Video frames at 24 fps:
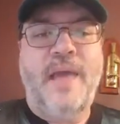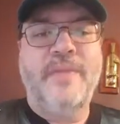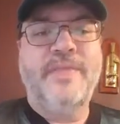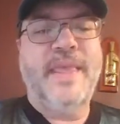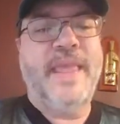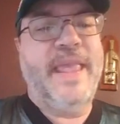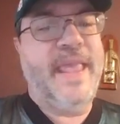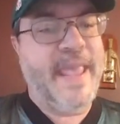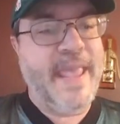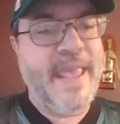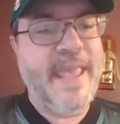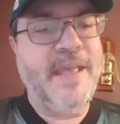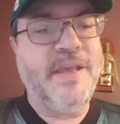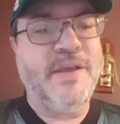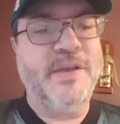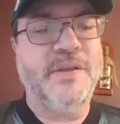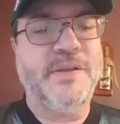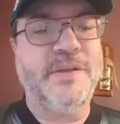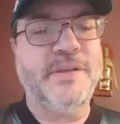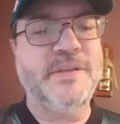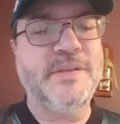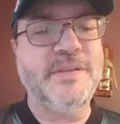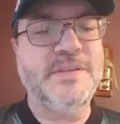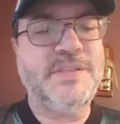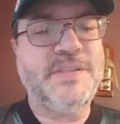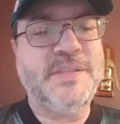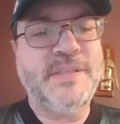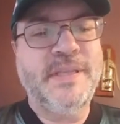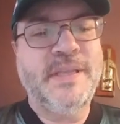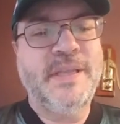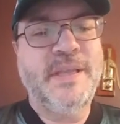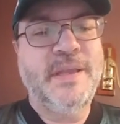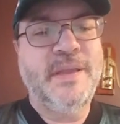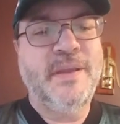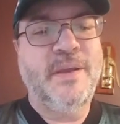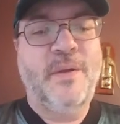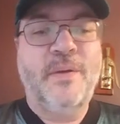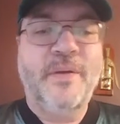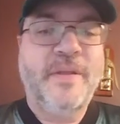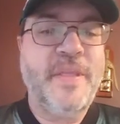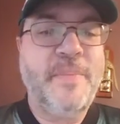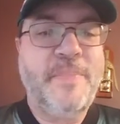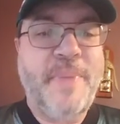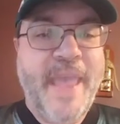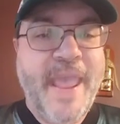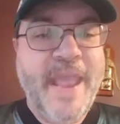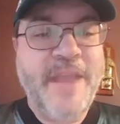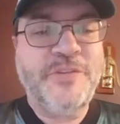The Eagles or
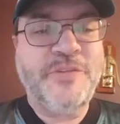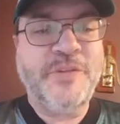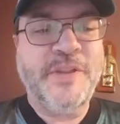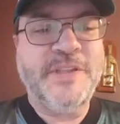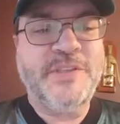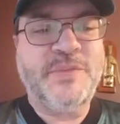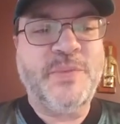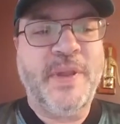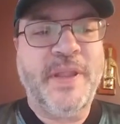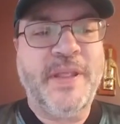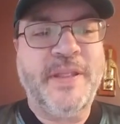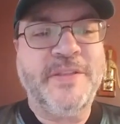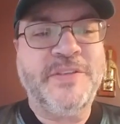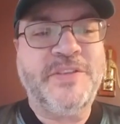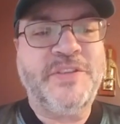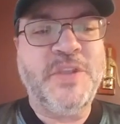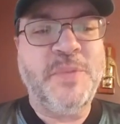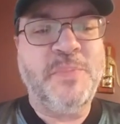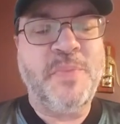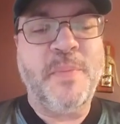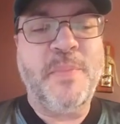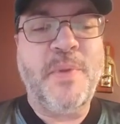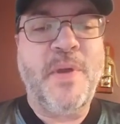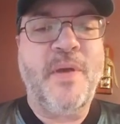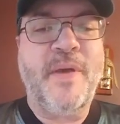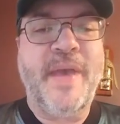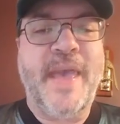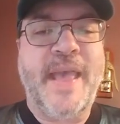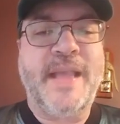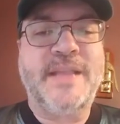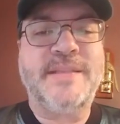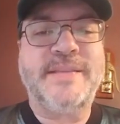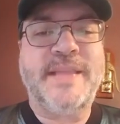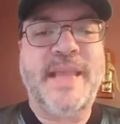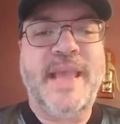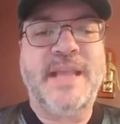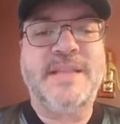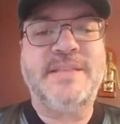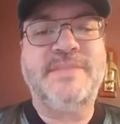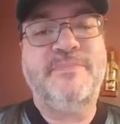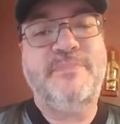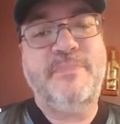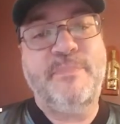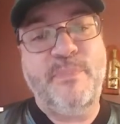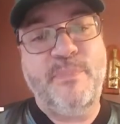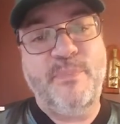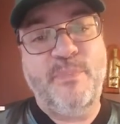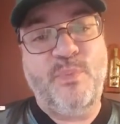the Patriots winning the Super Bowl
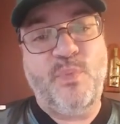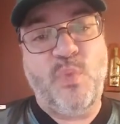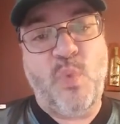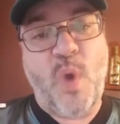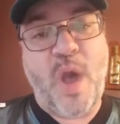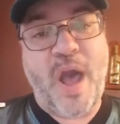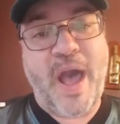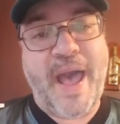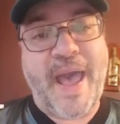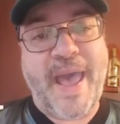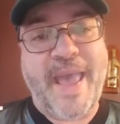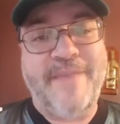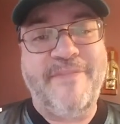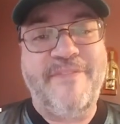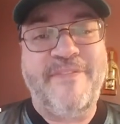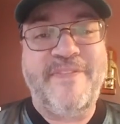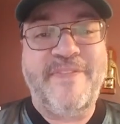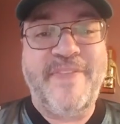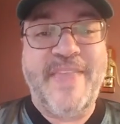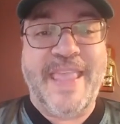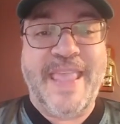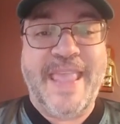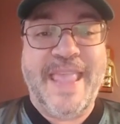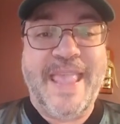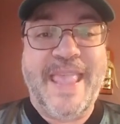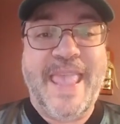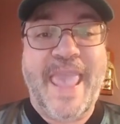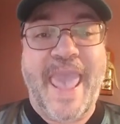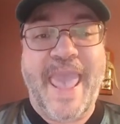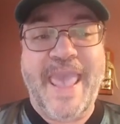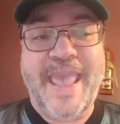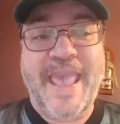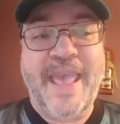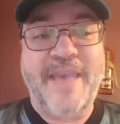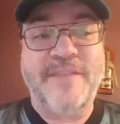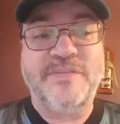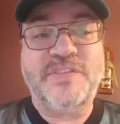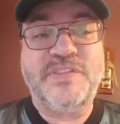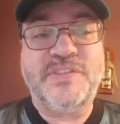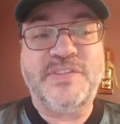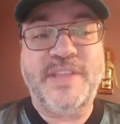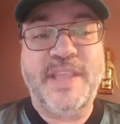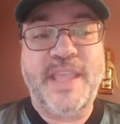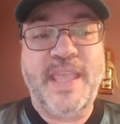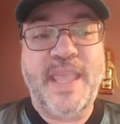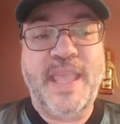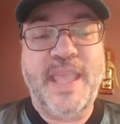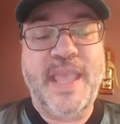
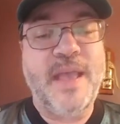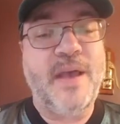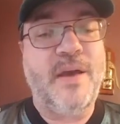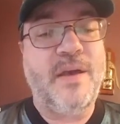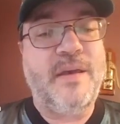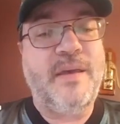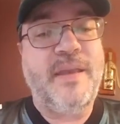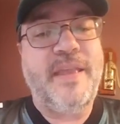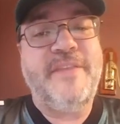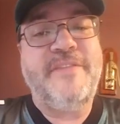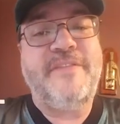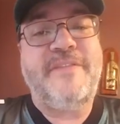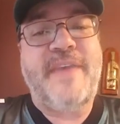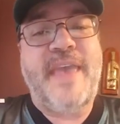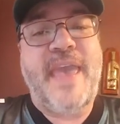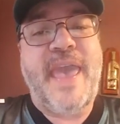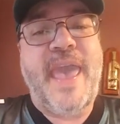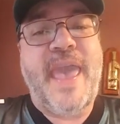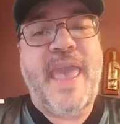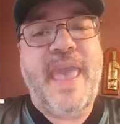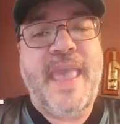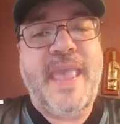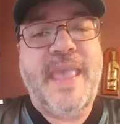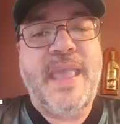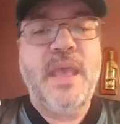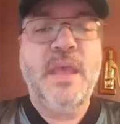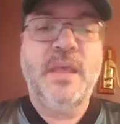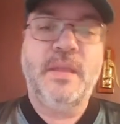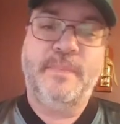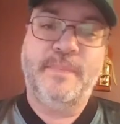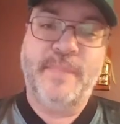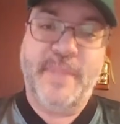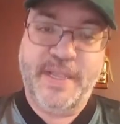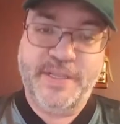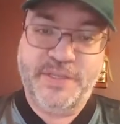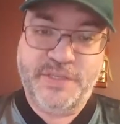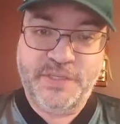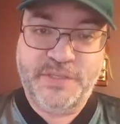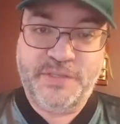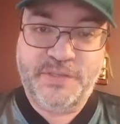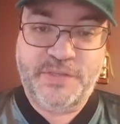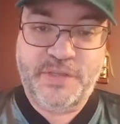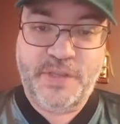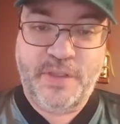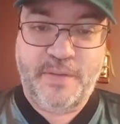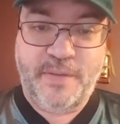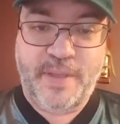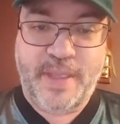XXYVKFC. Oy they Might just
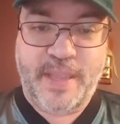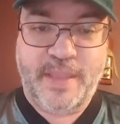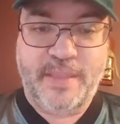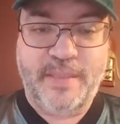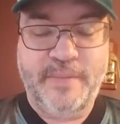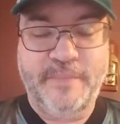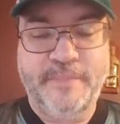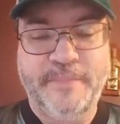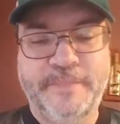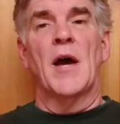do it.